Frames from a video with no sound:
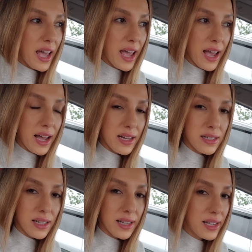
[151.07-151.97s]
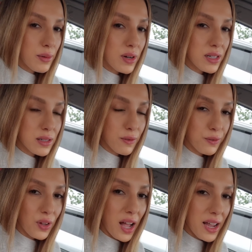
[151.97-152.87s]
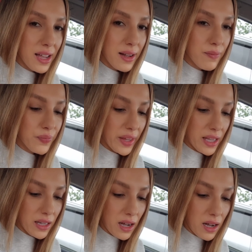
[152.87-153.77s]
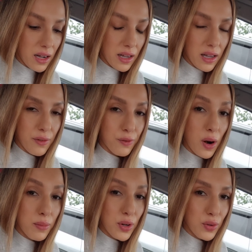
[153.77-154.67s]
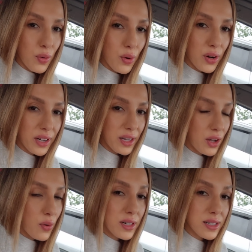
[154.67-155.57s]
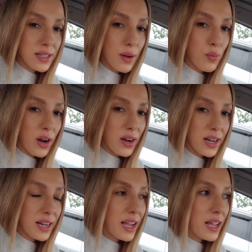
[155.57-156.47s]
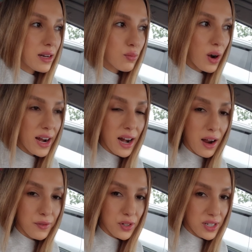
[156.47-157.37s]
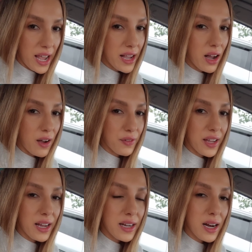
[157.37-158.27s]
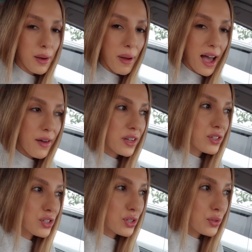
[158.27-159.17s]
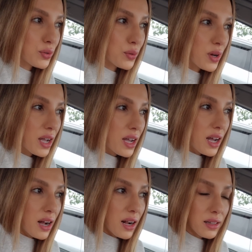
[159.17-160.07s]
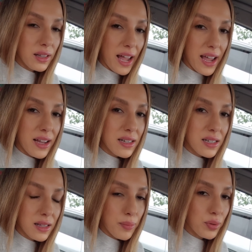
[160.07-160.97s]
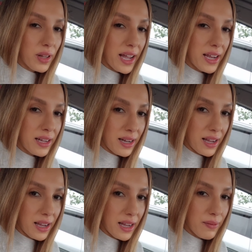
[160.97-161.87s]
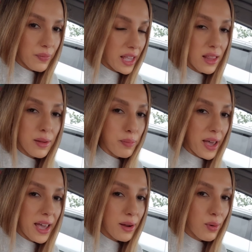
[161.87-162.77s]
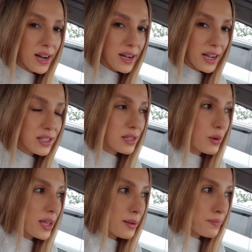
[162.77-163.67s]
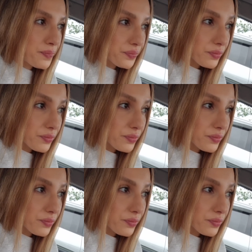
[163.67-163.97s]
And he was flying from New York and going to somewhere. And he ended, right after takeoff, he ended up having to land the plane in the bay right next to him.